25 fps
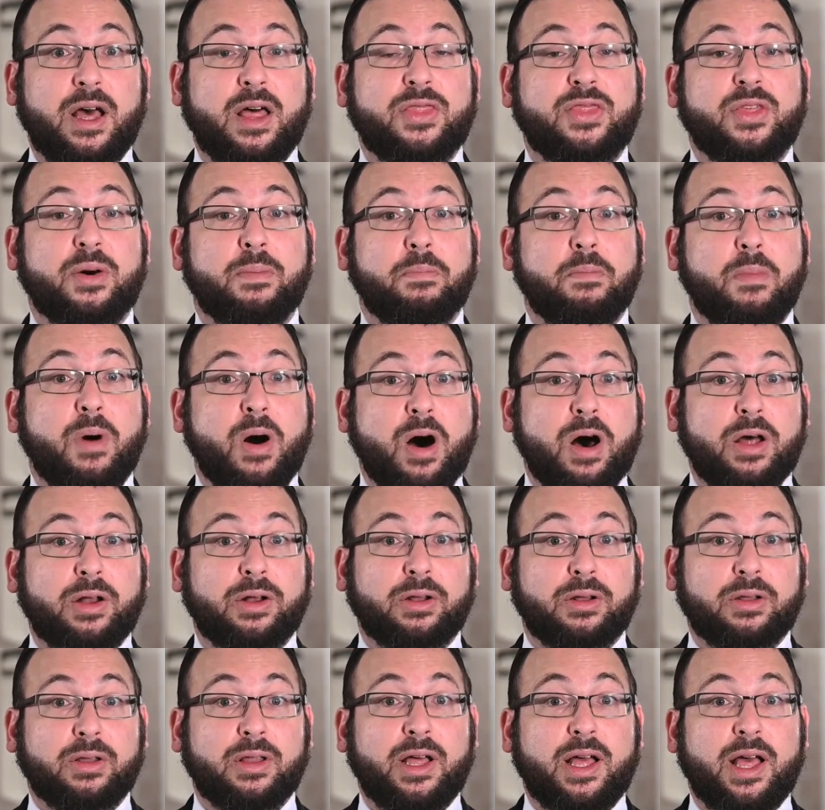the
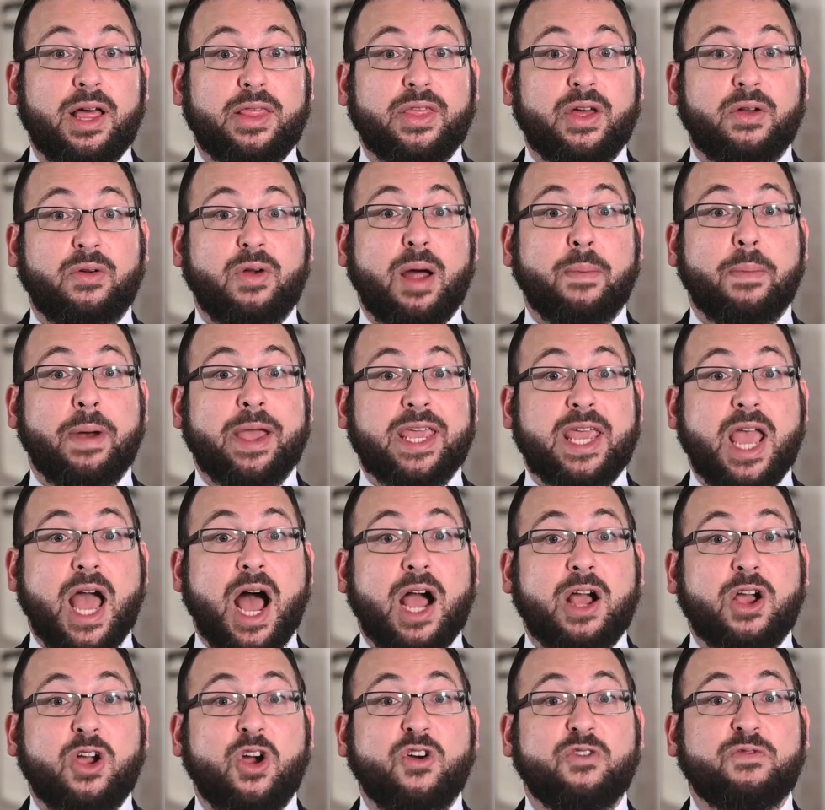model that Rabbi
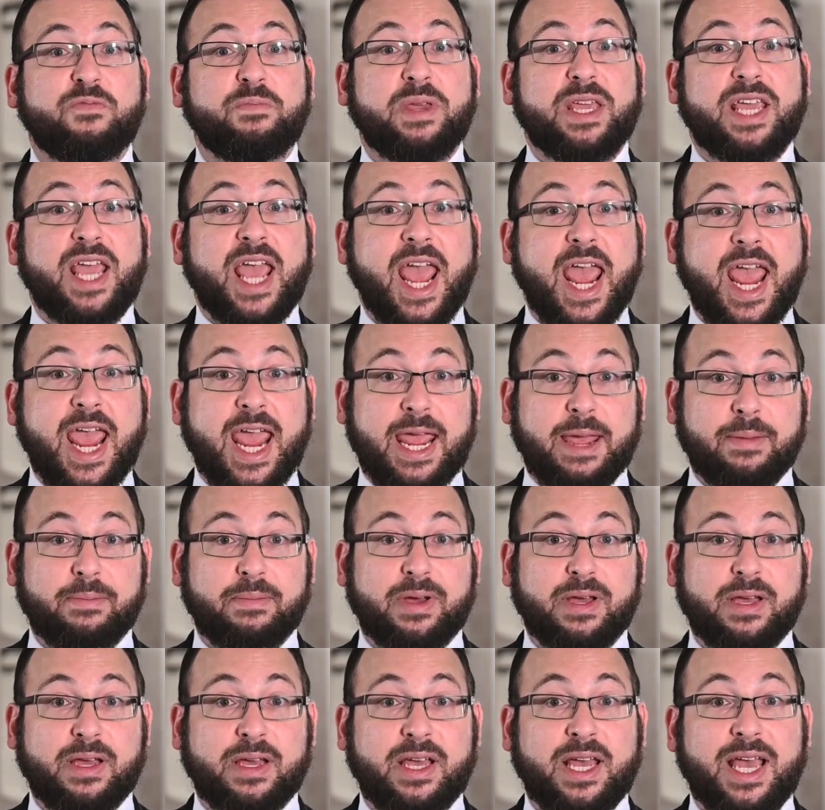Yaakov became
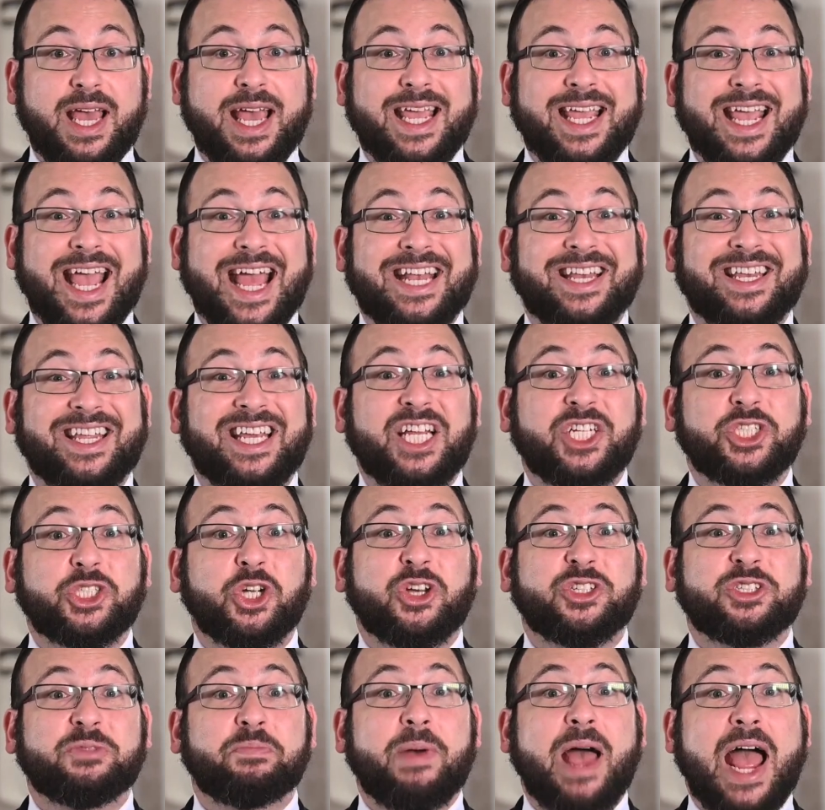can teach
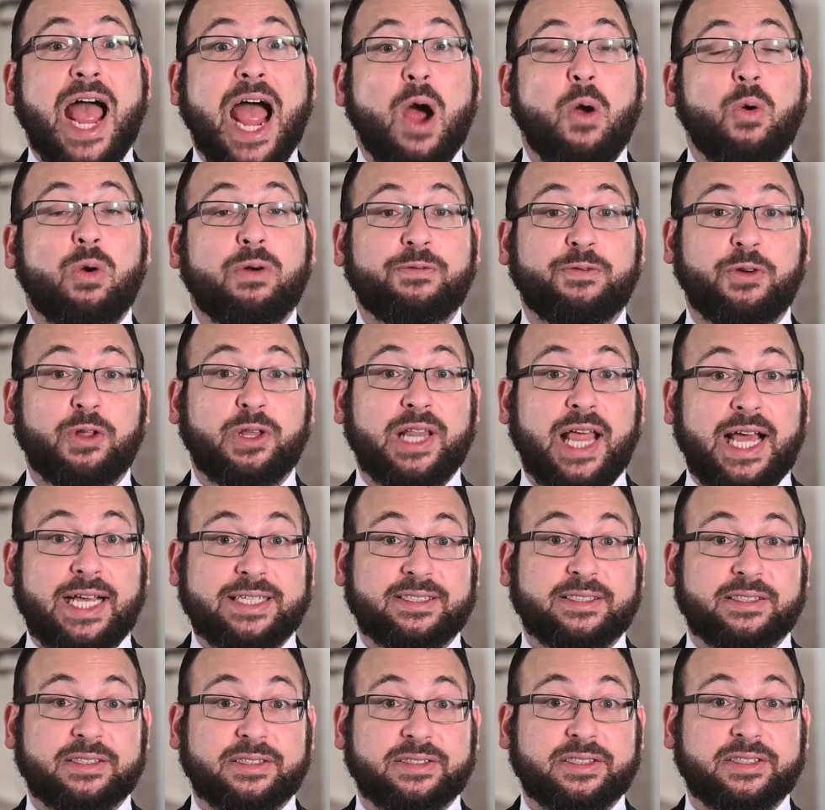us powerful
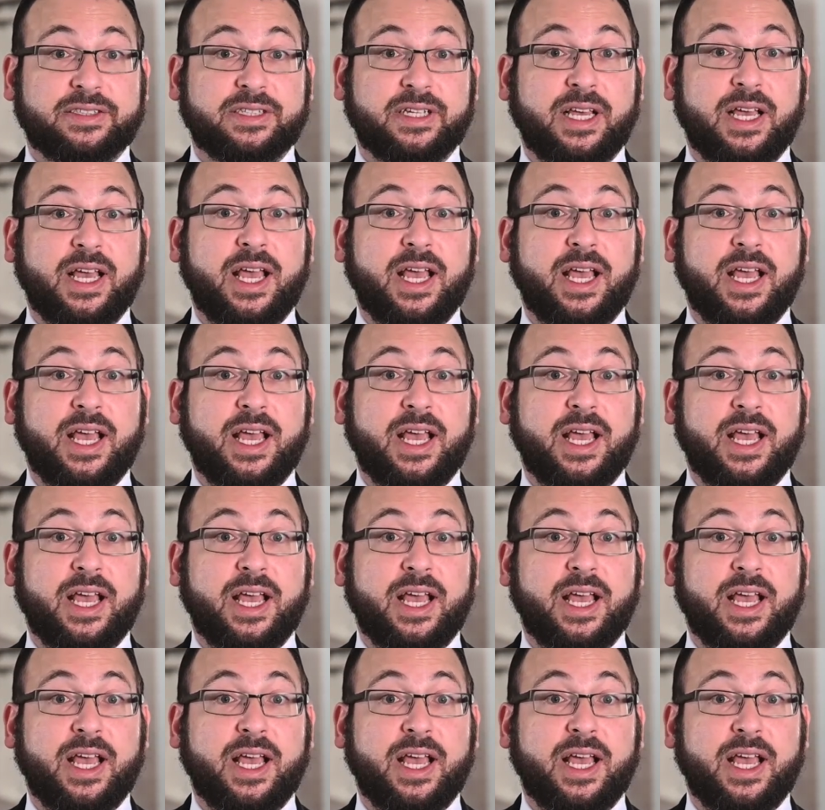lessons